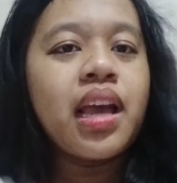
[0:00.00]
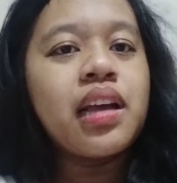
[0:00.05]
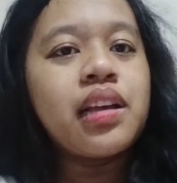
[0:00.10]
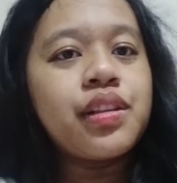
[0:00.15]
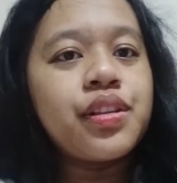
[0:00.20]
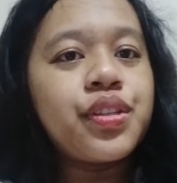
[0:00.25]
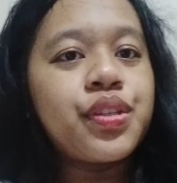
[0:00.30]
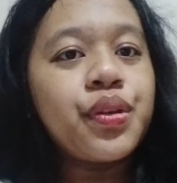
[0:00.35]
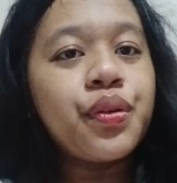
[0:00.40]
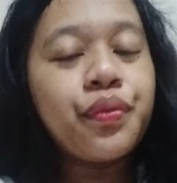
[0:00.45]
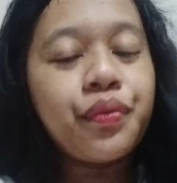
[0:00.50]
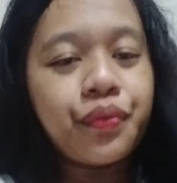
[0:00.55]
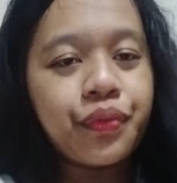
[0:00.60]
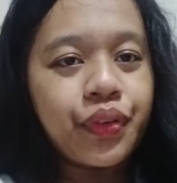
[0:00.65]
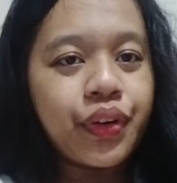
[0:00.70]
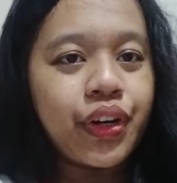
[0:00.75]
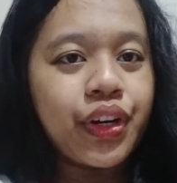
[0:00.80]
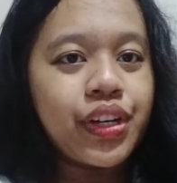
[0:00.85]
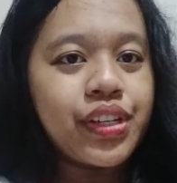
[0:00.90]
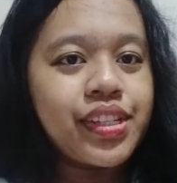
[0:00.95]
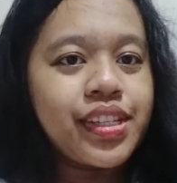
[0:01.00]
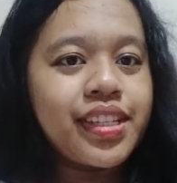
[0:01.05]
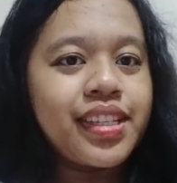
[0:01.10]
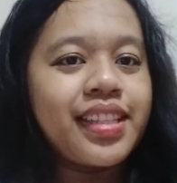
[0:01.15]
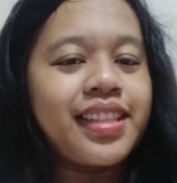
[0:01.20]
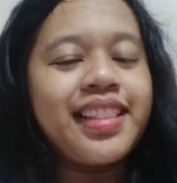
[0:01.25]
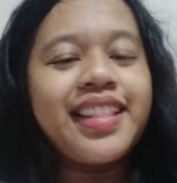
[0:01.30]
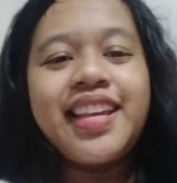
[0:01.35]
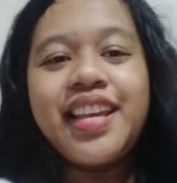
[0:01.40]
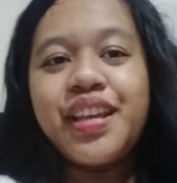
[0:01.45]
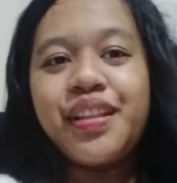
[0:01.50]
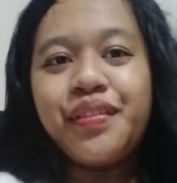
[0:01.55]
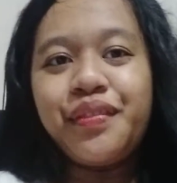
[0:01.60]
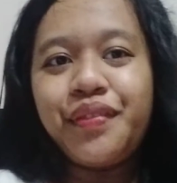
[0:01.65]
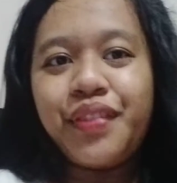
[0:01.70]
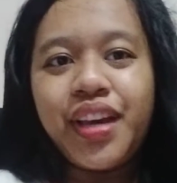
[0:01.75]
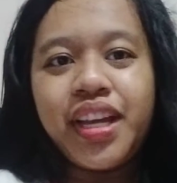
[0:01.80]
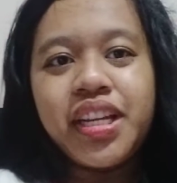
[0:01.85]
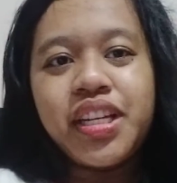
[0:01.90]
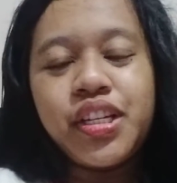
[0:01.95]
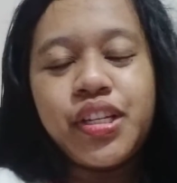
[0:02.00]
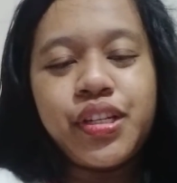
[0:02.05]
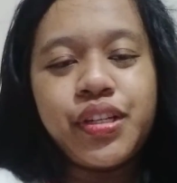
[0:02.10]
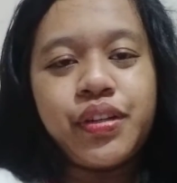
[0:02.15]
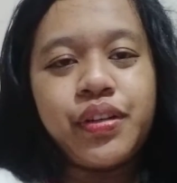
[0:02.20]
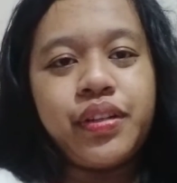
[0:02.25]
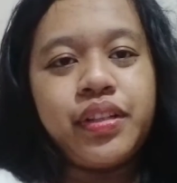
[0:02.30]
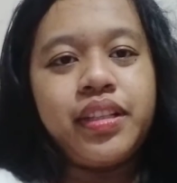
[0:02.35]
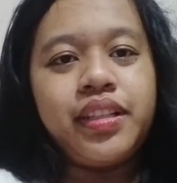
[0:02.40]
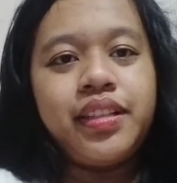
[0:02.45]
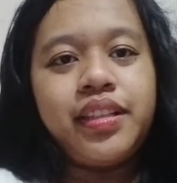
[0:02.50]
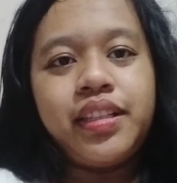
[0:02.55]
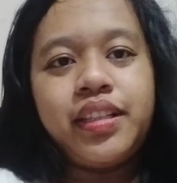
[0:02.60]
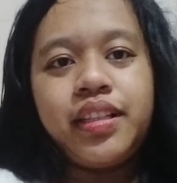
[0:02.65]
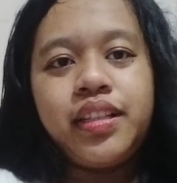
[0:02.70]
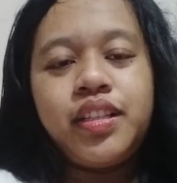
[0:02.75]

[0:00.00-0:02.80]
So first, the invention.